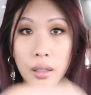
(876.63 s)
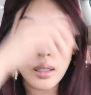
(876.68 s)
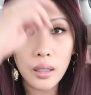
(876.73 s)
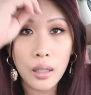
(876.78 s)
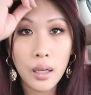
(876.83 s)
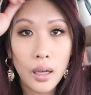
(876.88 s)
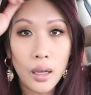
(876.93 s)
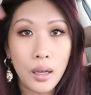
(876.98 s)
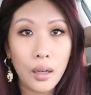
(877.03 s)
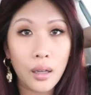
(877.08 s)

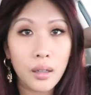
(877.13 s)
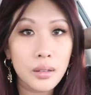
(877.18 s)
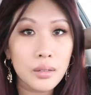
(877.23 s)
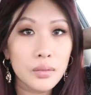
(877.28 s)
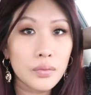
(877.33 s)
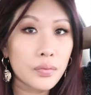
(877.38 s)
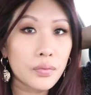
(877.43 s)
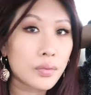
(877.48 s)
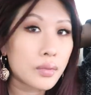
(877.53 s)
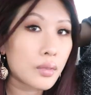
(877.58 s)
Yeah,
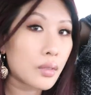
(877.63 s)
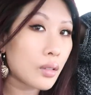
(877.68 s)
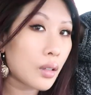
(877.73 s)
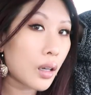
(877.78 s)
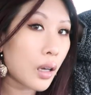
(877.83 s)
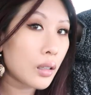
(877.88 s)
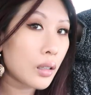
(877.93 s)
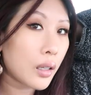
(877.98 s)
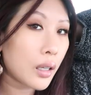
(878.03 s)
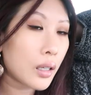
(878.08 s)

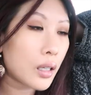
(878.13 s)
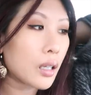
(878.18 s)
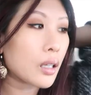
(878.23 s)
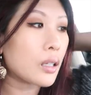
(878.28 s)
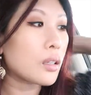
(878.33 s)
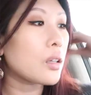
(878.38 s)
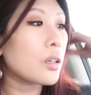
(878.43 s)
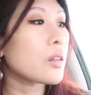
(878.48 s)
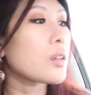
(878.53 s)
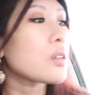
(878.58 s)
I like
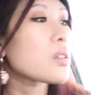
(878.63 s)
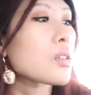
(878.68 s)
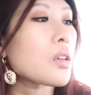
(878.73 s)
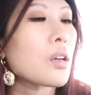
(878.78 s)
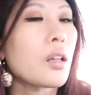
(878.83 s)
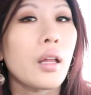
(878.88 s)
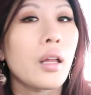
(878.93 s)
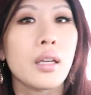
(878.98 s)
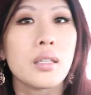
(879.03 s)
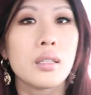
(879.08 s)
it. And the
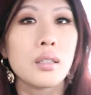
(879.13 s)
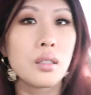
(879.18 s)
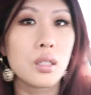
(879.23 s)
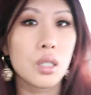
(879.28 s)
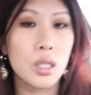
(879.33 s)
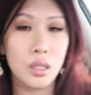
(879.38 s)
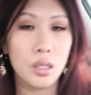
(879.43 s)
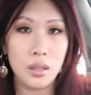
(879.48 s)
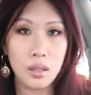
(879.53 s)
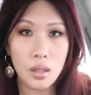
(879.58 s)

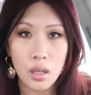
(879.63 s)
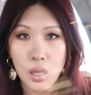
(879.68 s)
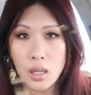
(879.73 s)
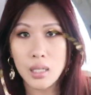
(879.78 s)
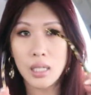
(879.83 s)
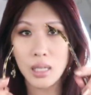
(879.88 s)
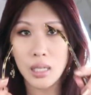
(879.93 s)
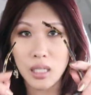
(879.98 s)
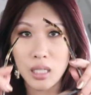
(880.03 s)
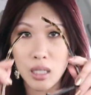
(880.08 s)
sunglasses.
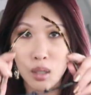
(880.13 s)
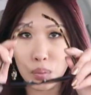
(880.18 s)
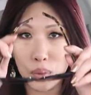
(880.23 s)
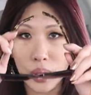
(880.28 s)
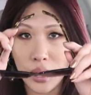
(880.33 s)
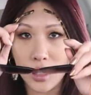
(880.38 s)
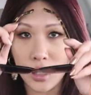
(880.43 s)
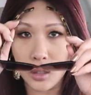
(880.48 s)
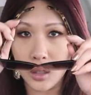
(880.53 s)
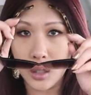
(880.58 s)
It's like, let's
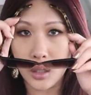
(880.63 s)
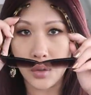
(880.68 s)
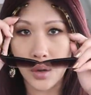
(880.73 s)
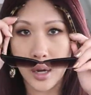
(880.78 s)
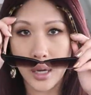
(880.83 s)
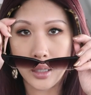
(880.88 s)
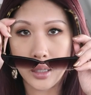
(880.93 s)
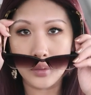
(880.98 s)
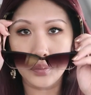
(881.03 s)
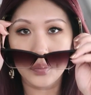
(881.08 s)
complete the look,
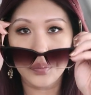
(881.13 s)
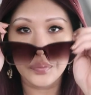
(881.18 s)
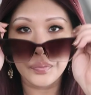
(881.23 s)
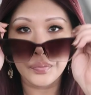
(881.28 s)
right?